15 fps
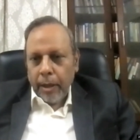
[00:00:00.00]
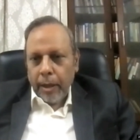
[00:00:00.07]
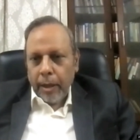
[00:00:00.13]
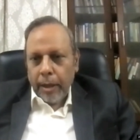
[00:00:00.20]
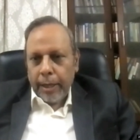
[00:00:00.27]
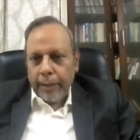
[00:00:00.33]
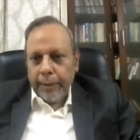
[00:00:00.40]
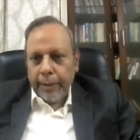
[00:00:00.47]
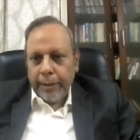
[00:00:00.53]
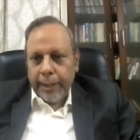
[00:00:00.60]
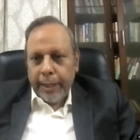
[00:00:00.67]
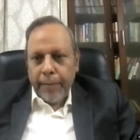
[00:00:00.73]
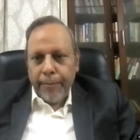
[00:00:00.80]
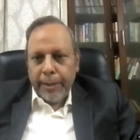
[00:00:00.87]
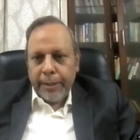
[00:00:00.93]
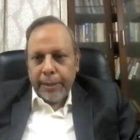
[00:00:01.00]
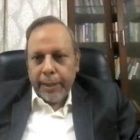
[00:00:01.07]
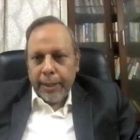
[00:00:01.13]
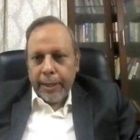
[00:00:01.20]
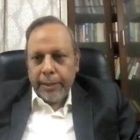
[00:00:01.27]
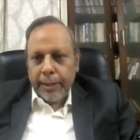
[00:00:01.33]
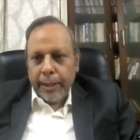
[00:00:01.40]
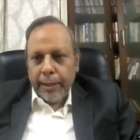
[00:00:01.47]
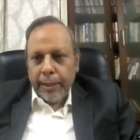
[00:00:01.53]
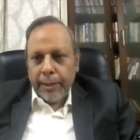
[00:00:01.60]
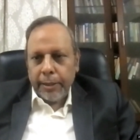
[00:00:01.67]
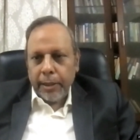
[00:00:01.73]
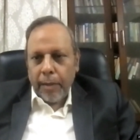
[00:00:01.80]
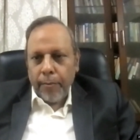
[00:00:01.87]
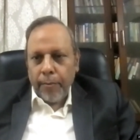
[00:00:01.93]
and that the GDP series and
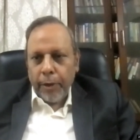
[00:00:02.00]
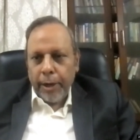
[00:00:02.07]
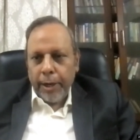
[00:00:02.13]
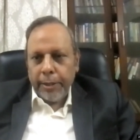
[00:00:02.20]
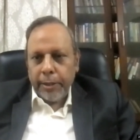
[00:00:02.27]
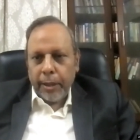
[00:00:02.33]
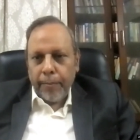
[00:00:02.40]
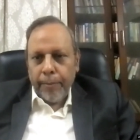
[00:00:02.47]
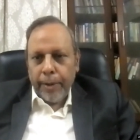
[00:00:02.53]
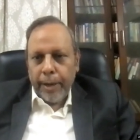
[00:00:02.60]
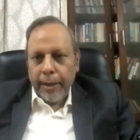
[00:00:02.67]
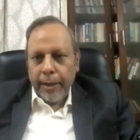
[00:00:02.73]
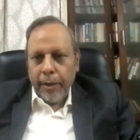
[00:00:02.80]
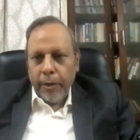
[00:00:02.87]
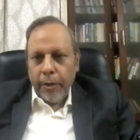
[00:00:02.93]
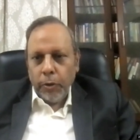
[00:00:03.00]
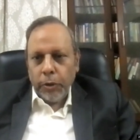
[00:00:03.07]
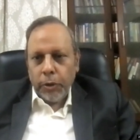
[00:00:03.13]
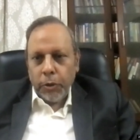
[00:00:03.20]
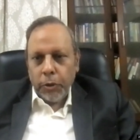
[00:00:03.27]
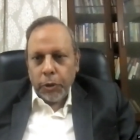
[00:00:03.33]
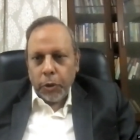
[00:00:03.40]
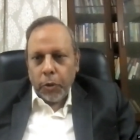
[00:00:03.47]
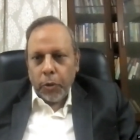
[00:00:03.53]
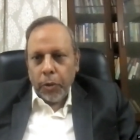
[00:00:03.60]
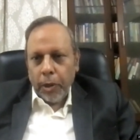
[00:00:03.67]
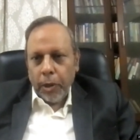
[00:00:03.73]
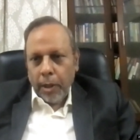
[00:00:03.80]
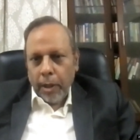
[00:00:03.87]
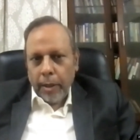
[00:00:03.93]
its components are being used to show